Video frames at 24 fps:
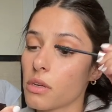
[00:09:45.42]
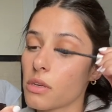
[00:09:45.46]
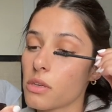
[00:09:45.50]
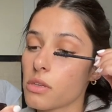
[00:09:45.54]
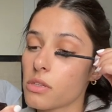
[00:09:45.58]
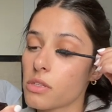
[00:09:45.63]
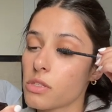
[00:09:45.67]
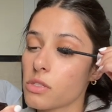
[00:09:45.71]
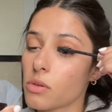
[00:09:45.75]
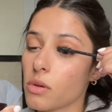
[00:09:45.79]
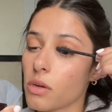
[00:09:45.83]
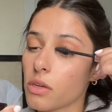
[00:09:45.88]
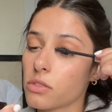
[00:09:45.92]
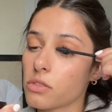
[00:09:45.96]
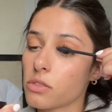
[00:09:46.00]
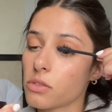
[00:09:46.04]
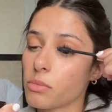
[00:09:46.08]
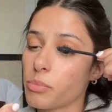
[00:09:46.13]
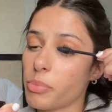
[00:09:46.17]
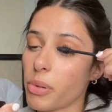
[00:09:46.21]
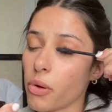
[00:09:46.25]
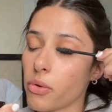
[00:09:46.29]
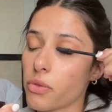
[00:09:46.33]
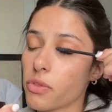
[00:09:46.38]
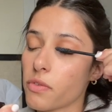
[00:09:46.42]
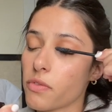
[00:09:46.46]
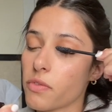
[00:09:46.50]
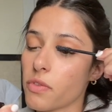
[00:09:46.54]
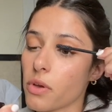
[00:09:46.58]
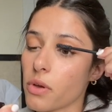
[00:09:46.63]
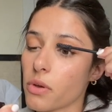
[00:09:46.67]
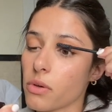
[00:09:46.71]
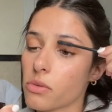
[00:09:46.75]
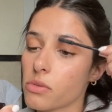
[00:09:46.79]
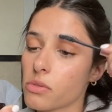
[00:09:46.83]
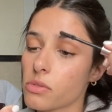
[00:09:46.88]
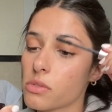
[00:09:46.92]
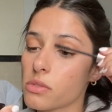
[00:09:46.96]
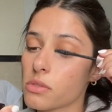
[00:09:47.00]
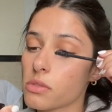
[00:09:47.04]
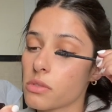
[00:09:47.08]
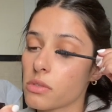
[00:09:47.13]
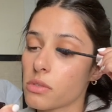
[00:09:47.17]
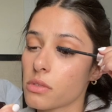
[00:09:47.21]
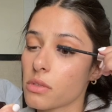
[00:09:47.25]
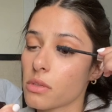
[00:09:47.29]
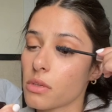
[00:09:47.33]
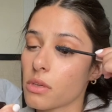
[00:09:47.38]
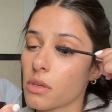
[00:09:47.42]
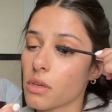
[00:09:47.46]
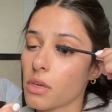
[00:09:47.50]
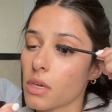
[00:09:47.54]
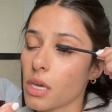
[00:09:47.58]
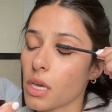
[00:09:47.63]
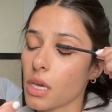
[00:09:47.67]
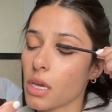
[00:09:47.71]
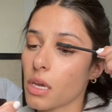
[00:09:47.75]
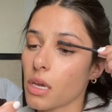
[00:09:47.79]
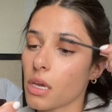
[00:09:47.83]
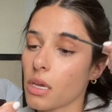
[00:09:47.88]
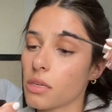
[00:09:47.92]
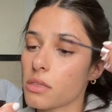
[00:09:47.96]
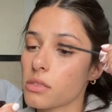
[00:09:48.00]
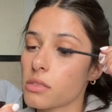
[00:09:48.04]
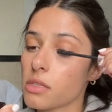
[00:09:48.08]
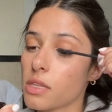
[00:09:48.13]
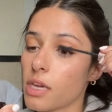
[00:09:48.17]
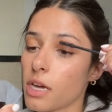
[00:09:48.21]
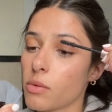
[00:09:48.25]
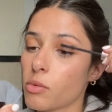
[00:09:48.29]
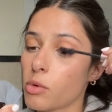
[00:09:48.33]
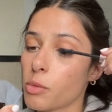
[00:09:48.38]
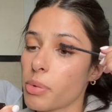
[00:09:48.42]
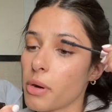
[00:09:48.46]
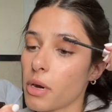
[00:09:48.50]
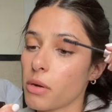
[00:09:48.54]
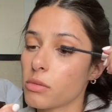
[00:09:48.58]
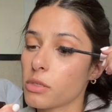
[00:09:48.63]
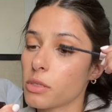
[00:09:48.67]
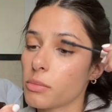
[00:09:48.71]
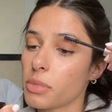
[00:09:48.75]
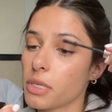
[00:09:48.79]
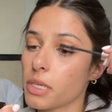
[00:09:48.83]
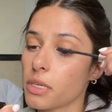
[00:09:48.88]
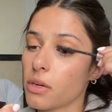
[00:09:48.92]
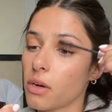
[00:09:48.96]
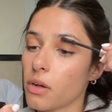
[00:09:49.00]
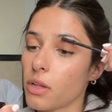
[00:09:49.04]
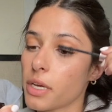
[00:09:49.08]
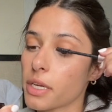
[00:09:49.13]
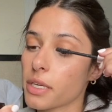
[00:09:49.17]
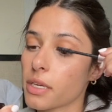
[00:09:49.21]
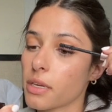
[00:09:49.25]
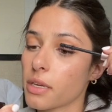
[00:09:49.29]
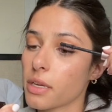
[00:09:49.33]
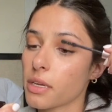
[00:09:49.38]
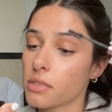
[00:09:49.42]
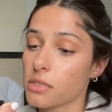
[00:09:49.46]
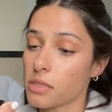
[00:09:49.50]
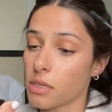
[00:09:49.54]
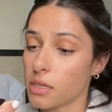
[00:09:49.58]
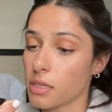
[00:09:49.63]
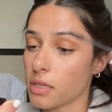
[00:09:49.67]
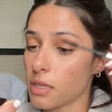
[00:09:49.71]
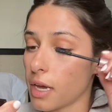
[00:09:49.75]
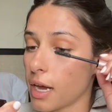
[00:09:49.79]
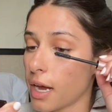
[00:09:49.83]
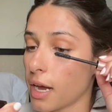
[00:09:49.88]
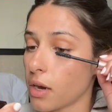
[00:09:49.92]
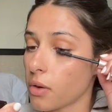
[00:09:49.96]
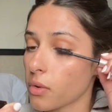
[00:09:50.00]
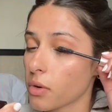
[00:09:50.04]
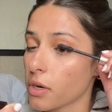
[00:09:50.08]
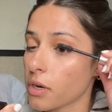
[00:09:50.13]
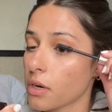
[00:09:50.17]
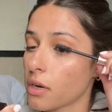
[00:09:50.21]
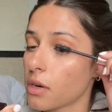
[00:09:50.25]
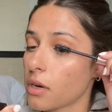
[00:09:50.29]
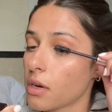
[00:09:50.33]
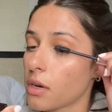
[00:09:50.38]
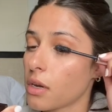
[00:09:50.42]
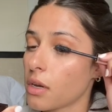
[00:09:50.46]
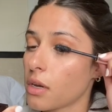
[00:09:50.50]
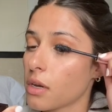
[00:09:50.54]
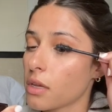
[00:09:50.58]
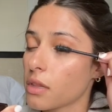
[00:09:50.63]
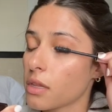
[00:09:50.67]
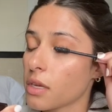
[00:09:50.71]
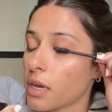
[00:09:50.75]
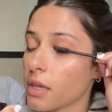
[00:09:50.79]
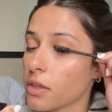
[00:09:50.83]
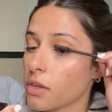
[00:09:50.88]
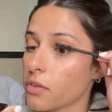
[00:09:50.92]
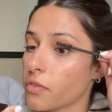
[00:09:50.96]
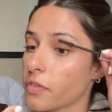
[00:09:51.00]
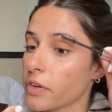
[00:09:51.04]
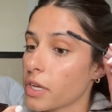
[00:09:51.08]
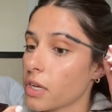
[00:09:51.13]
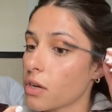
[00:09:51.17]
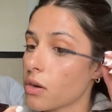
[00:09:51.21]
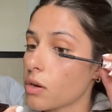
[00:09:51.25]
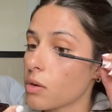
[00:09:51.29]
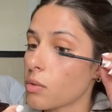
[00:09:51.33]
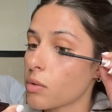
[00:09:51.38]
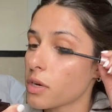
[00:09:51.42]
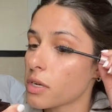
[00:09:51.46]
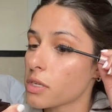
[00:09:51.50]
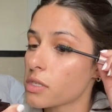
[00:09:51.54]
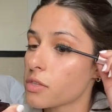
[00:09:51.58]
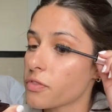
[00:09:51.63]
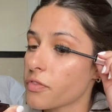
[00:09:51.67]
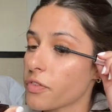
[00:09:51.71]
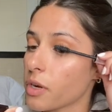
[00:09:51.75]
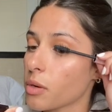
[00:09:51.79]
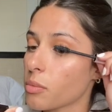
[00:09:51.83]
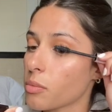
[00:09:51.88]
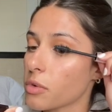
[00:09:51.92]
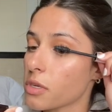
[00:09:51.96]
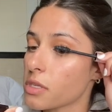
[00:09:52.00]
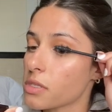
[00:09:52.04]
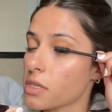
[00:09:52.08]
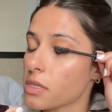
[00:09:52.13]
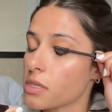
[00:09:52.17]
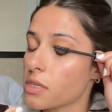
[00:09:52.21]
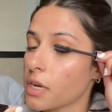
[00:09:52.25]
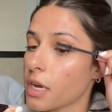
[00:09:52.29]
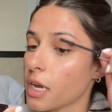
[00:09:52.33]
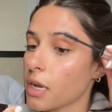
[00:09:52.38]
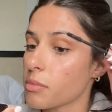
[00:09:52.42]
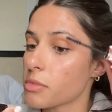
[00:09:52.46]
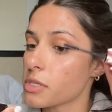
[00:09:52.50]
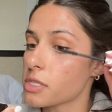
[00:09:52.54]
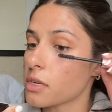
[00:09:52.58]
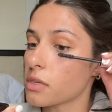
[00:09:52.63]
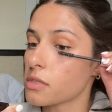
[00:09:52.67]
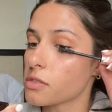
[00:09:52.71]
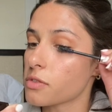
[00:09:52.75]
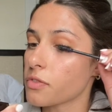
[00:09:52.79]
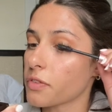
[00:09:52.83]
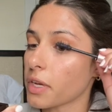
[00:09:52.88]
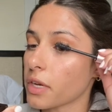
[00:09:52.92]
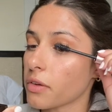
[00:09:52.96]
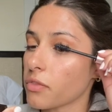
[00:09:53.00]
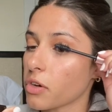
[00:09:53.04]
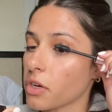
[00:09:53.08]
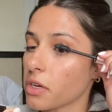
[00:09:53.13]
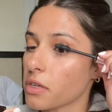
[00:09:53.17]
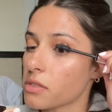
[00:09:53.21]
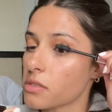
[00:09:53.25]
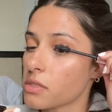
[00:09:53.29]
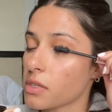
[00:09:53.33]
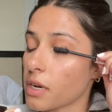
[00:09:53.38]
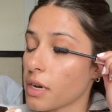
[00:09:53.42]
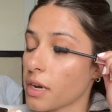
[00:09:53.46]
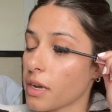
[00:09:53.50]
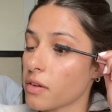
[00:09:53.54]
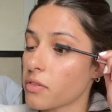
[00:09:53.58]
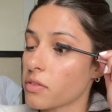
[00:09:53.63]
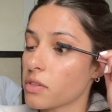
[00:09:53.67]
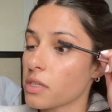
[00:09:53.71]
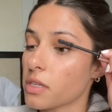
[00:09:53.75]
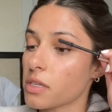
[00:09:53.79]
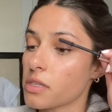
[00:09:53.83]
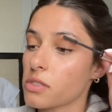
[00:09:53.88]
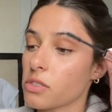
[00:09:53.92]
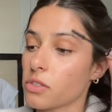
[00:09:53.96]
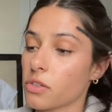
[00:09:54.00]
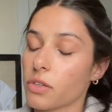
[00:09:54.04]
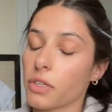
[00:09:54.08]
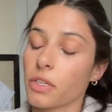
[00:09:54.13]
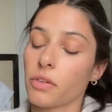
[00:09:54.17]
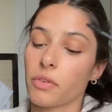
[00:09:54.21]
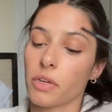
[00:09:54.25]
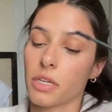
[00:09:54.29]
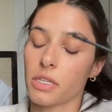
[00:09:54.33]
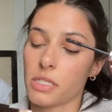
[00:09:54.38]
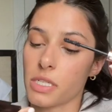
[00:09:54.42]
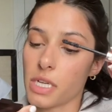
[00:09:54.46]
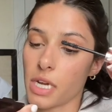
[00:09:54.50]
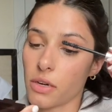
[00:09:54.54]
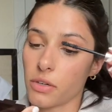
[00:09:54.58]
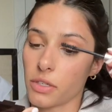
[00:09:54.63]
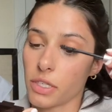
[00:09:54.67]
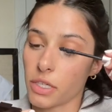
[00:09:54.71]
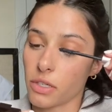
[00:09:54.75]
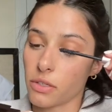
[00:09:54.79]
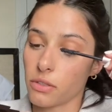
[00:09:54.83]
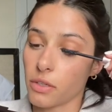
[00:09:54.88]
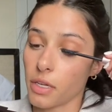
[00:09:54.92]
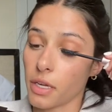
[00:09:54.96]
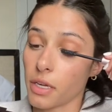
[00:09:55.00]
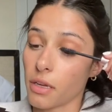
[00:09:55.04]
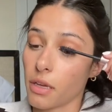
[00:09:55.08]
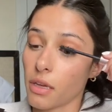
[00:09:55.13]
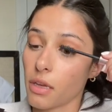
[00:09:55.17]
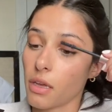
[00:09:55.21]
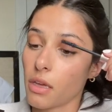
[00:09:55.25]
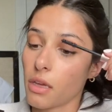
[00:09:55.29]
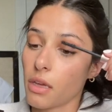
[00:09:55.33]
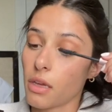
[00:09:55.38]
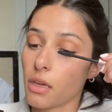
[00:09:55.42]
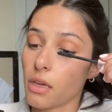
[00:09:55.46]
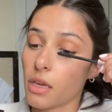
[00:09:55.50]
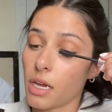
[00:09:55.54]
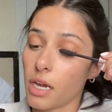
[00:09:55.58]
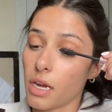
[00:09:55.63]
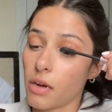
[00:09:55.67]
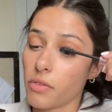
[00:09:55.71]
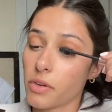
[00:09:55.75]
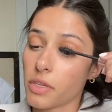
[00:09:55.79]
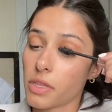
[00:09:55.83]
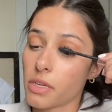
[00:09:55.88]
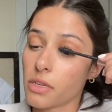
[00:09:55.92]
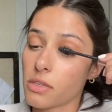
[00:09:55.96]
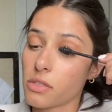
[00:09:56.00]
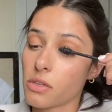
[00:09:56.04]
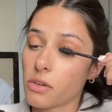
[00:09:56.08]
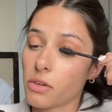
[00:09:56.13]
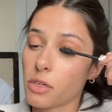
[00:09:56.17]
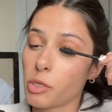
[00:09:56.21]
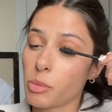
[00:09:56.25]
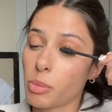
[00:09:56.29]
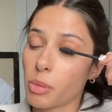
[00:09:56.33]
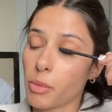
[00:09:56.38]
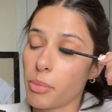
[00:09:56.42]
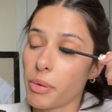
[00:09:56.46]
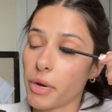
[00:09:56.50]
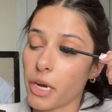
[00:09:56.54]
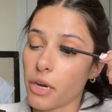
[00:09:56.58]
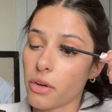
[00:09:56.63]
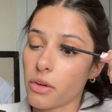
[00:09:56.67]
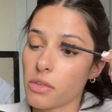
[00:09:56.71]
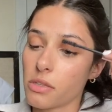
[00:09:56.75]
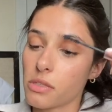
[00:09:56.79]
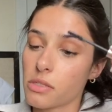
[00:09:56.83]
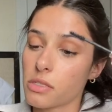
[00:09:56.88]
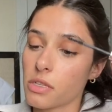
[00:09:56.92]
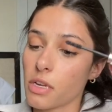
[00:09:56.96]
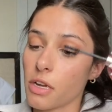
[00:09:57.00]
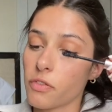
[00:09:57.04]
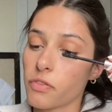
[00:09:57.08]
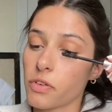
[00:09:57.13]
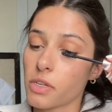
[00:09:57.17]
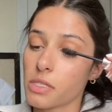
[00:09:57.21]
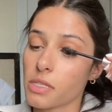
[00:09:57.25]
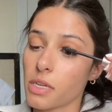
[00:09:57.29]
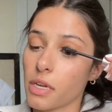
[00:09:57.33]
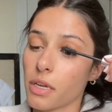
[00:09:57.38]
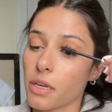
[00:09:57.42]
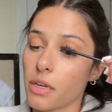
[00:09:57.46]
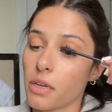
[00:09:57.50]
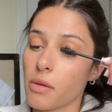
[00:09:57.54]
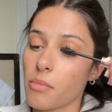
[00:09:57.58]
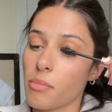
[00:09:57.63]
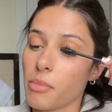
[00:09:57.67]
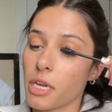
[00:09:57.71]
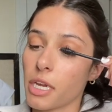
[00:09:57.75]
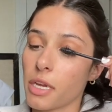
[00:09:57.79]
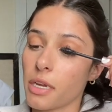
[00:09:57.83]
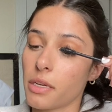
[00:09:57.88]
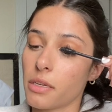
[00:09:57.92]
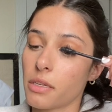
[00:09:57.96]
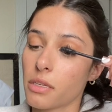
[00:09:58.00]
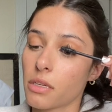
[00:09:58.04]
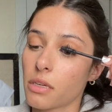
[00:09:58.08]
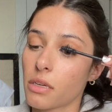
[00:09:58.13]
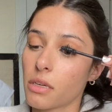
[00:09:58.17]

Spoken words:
so I'll do both of those, and that will probably be all I can get done in the hour. The other video I wanted to film was an Amazon's favorites, and I have a list already written down here. Like, everything is already prepared and stuff because I made